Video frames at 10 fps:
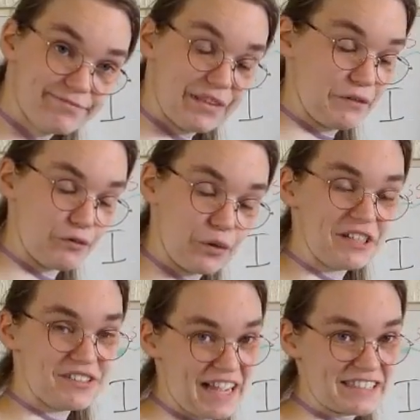Therefore it
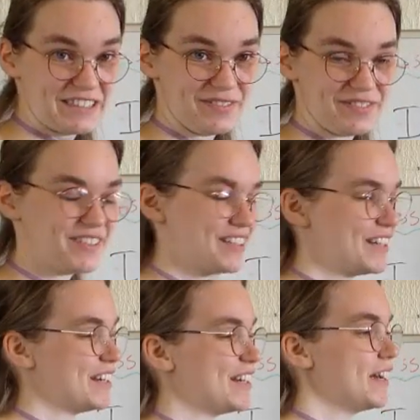is active.
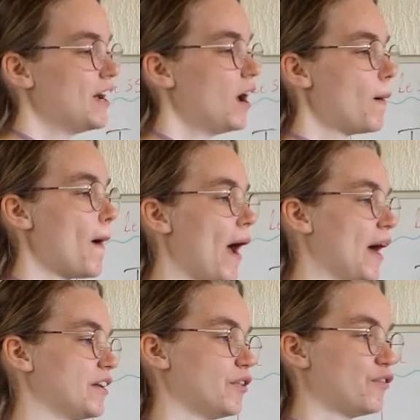
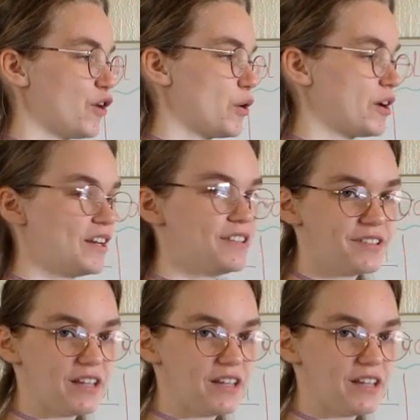And the focus